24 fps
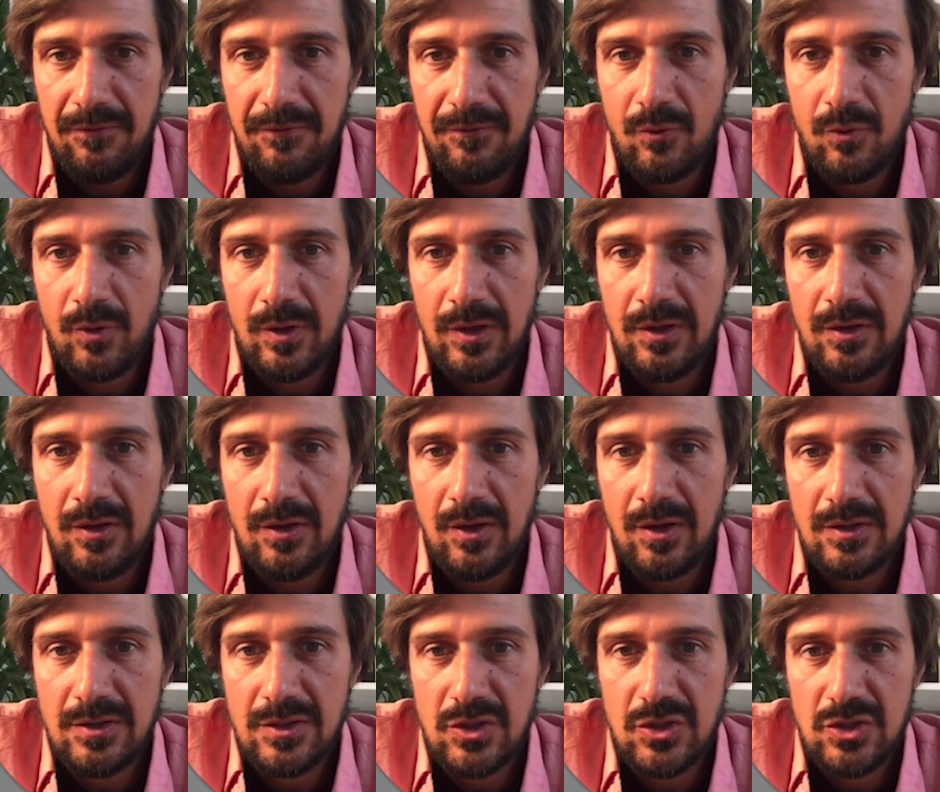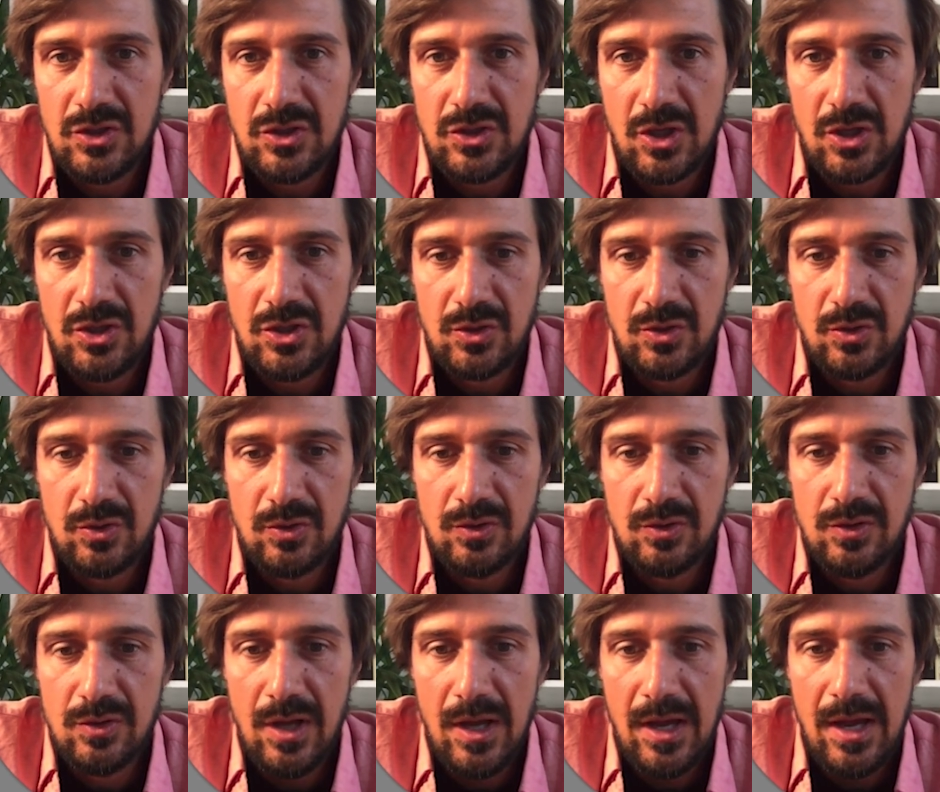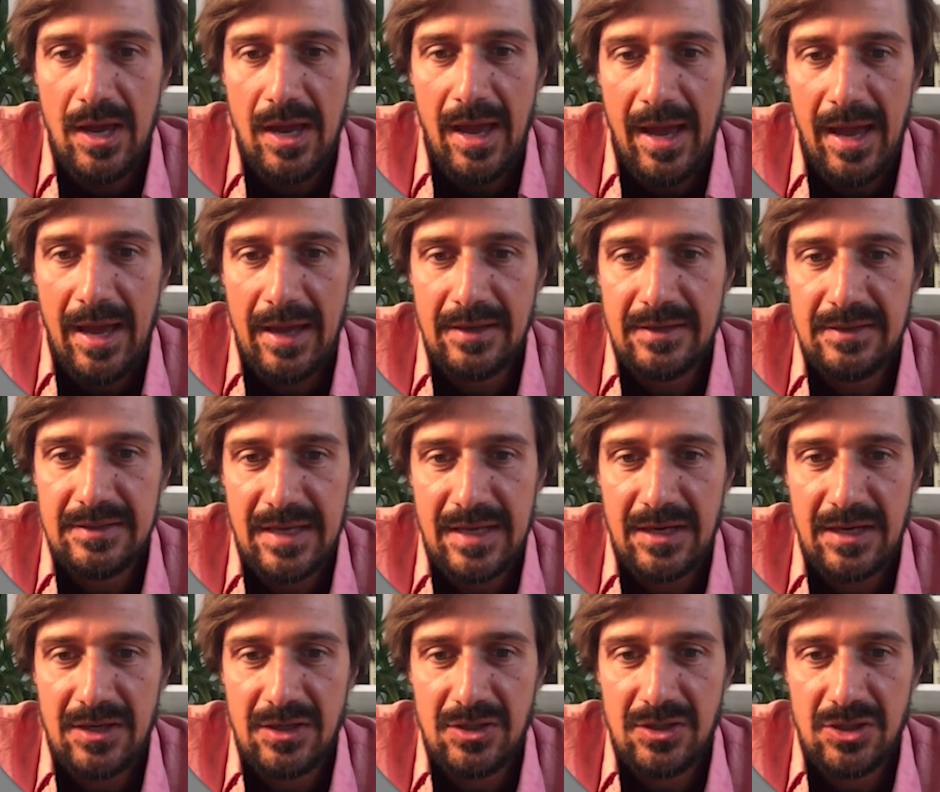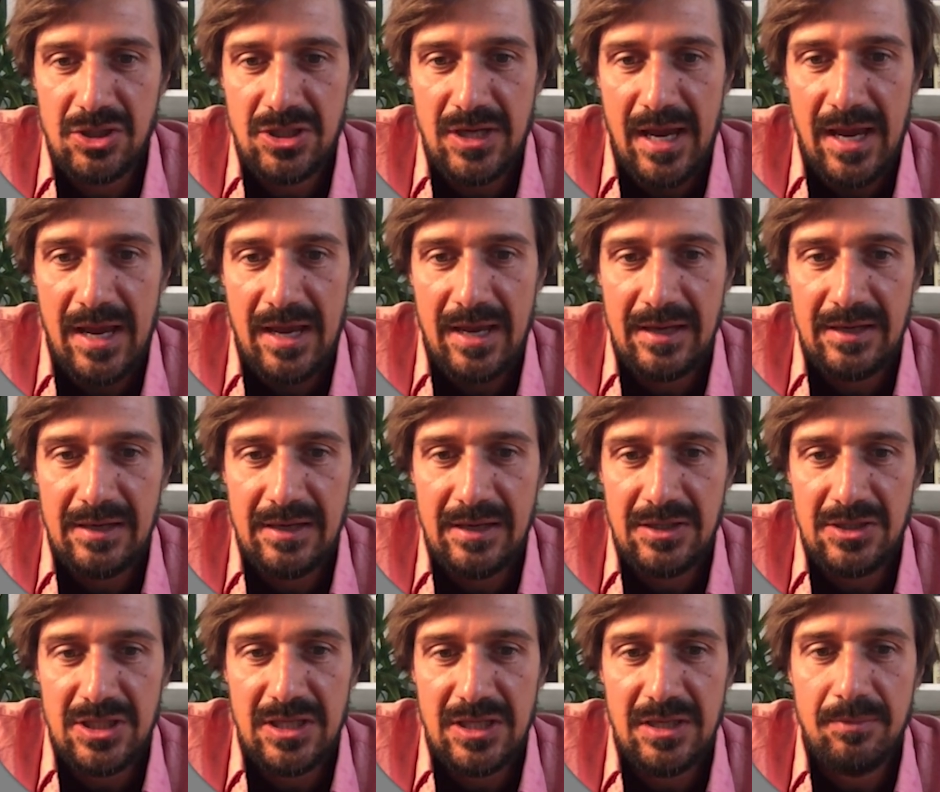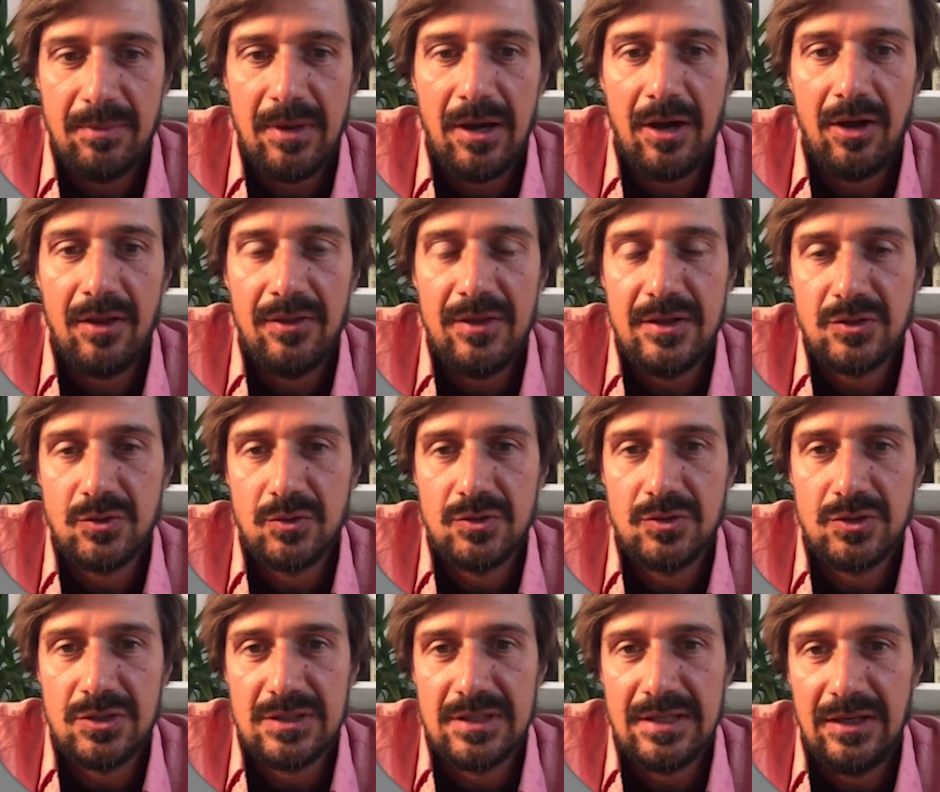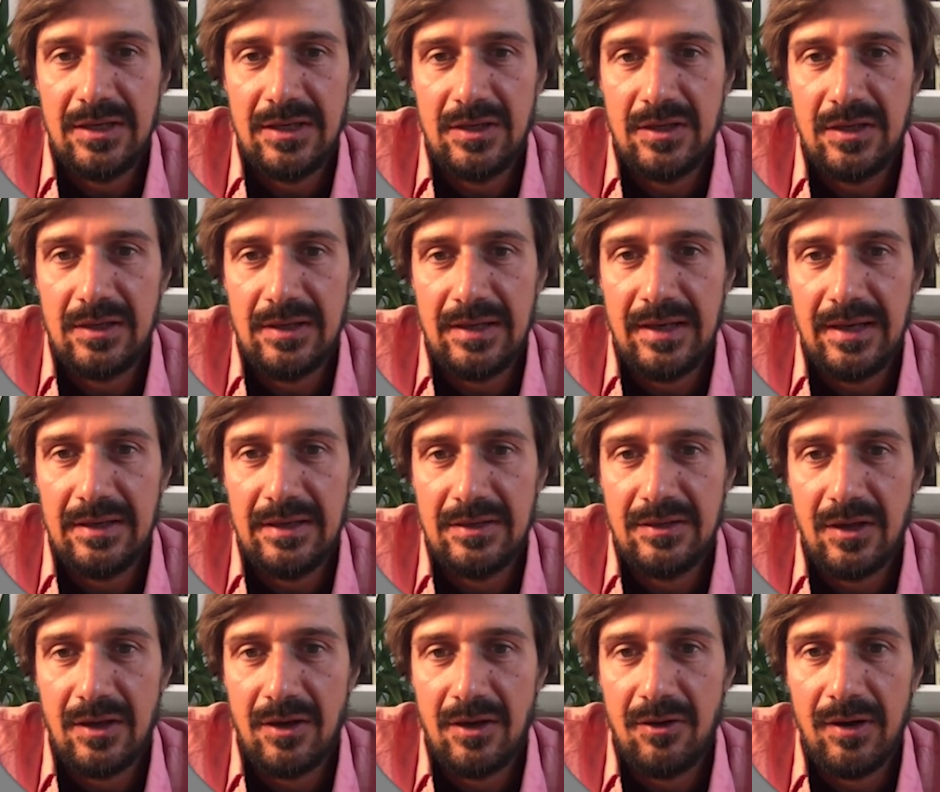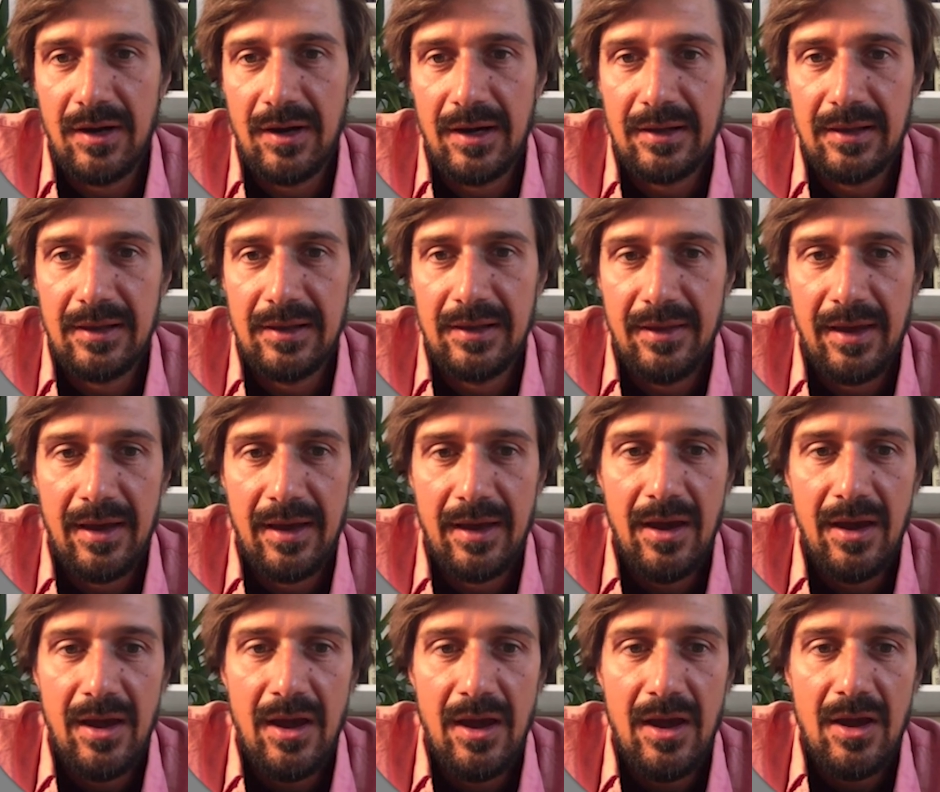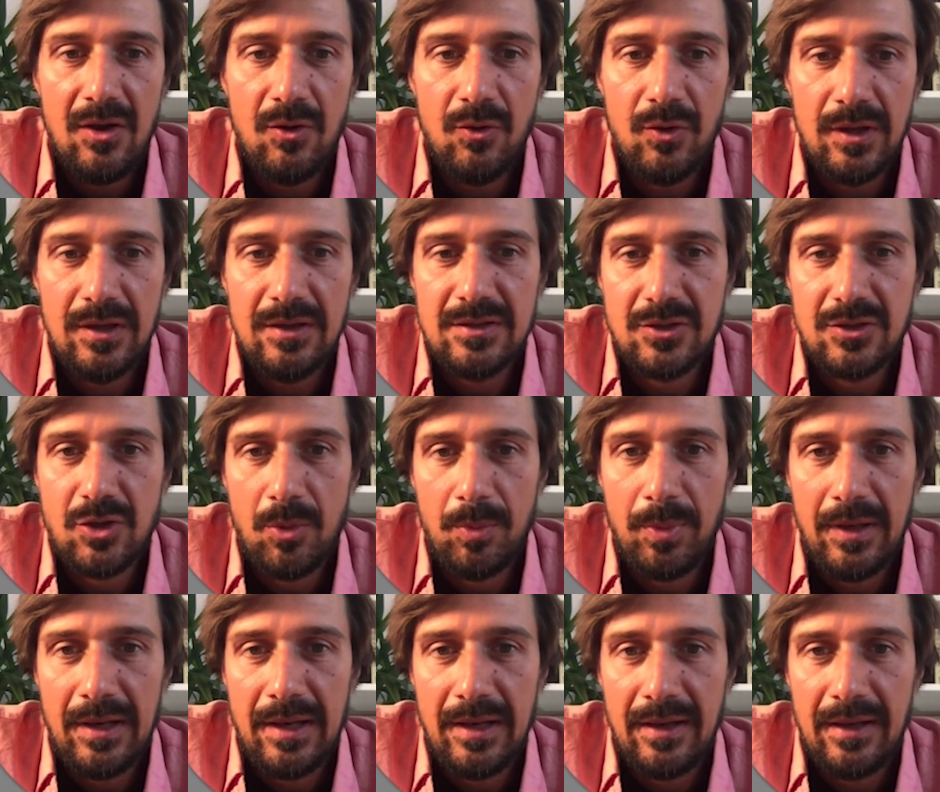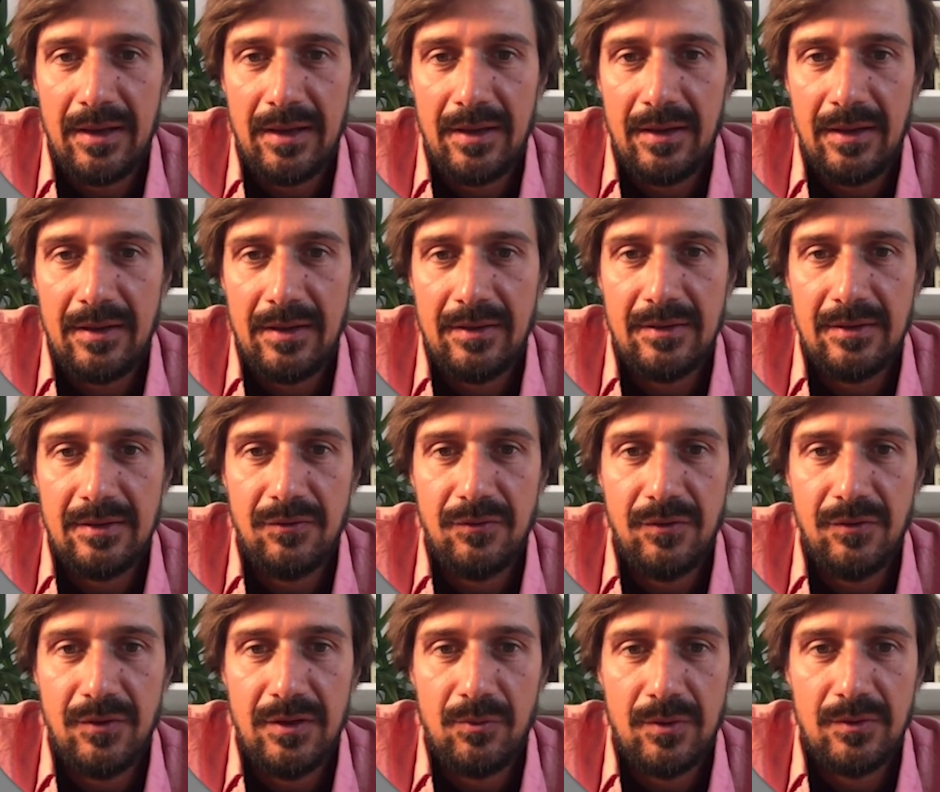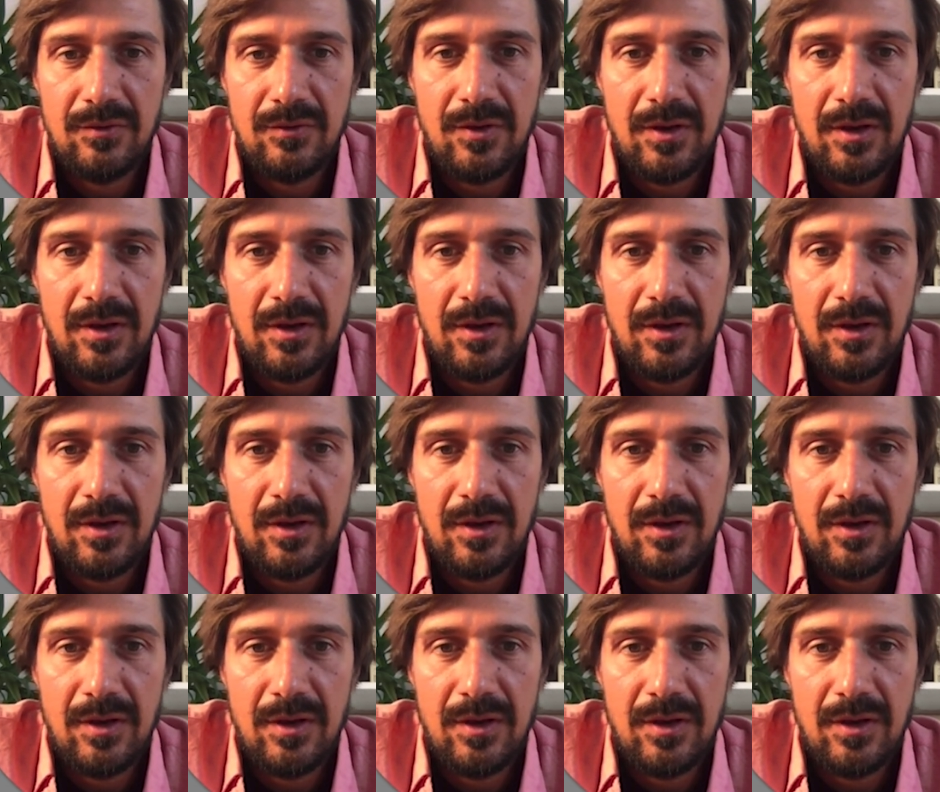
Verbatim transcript: or you can go to social and send share in their Gmail, and this will just link link it directly there, or you can just copy link it. There's a few different ways of doing it.